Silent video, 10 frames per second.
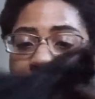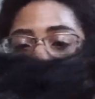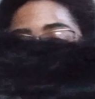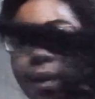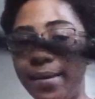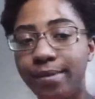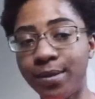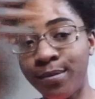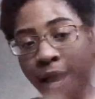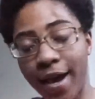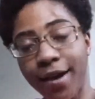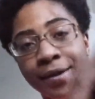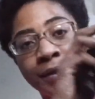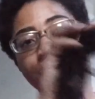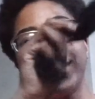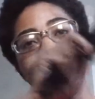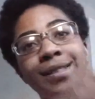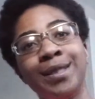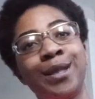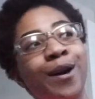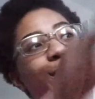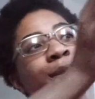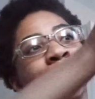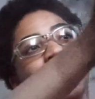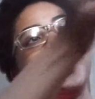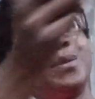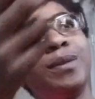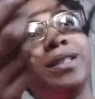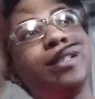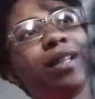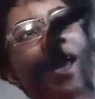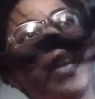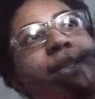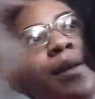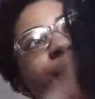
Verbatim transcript: I'm going to keep some hair. So this was like the